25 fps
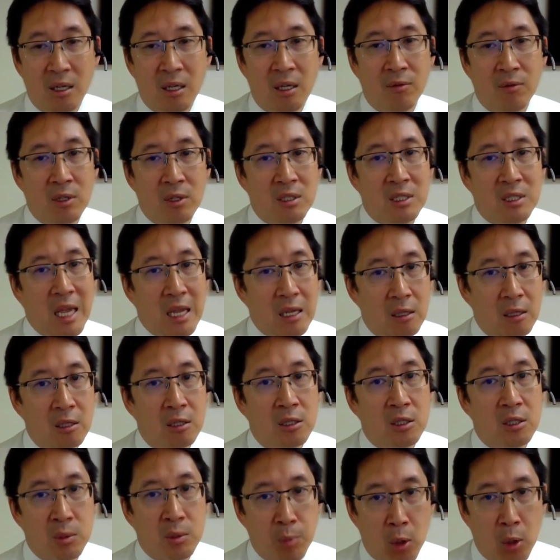even daily
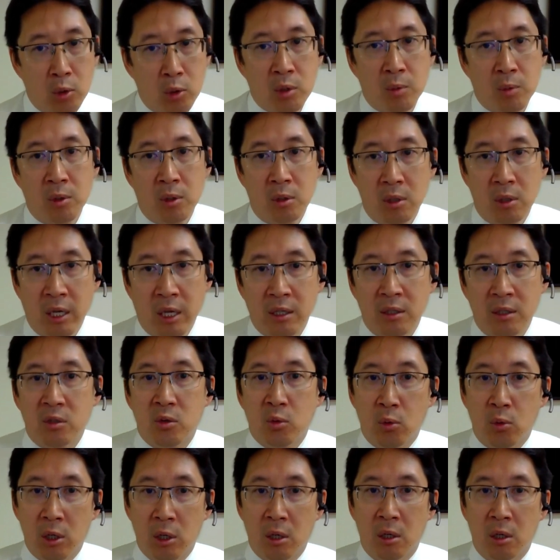disposable
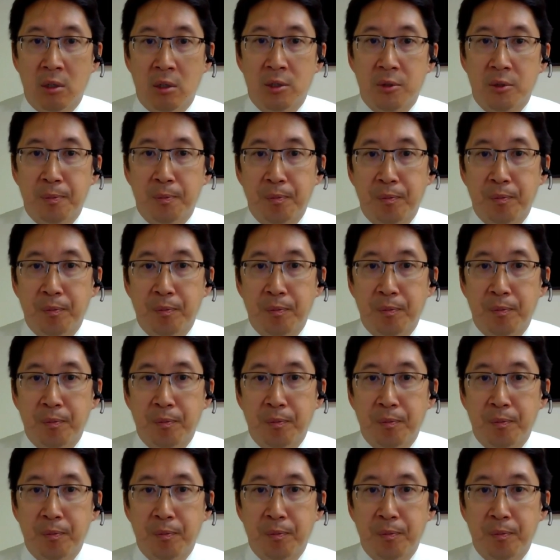lens wearers.